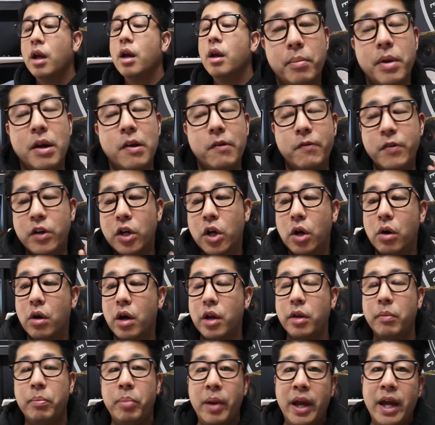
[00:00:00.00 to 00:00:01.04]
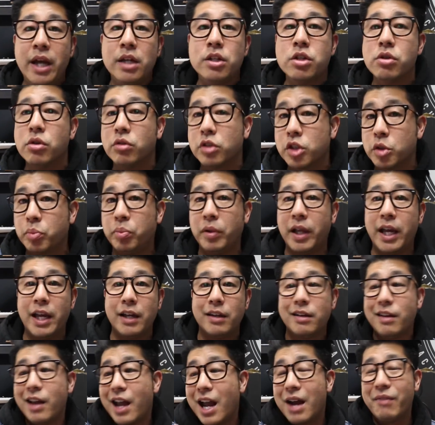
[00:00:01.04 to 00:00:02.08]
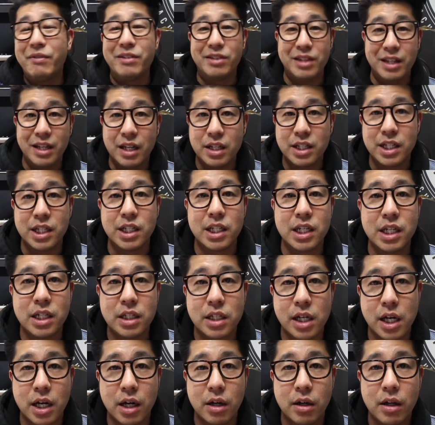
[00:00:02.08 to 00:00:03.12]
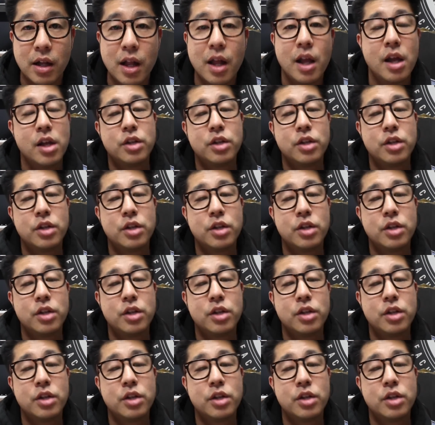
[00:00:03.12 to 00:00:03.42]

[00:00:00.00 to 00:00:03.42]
But if you go on the page, it'll explain everything into detail.